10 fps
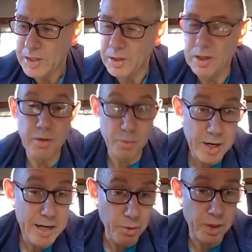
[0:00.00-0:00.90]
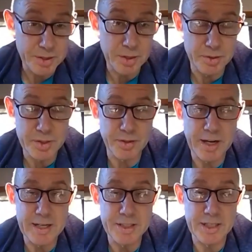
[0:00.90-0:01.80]
you know, it really was a good
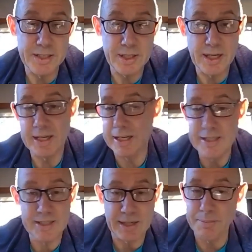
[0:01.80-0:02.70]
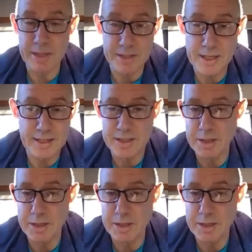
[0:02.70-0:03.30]
strategy, so at least some of the studies,